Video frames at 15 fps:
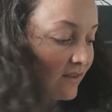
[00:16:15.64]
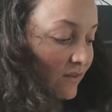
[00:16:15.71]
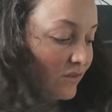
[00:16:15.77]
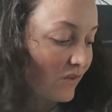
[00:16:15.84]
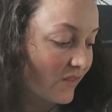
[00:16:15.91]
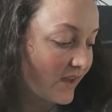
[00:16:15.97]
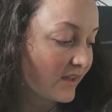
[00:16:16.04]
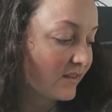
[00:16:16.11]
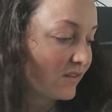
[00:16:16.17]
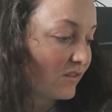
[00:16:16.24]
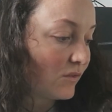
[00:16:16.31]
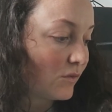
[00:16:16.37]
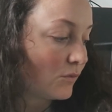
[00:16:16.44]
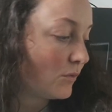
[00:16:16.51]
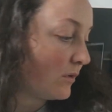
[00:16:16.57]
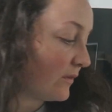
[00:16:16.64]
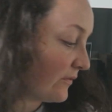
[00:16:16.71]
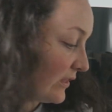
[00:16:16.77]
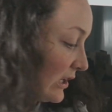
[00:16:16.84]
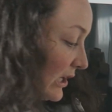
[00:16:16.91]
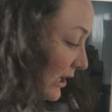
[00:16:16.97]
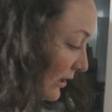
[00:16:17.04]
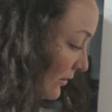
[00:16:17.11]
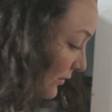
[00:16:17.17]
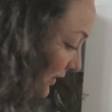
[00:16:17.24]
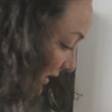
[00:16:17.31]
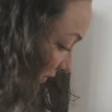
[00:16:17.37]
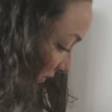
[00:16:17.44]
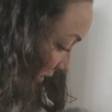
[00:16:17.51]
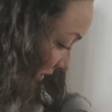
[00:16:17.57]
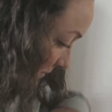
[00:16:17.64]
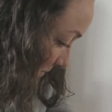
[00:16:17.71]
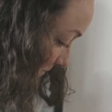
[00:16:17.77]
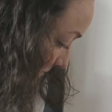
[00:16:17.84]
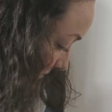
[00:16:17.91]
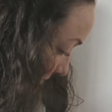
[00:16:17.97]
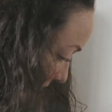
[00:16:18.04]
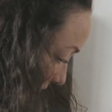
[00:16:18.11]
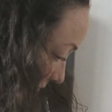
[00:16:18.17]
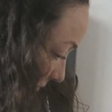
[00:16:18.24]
So that's all of the clothing done.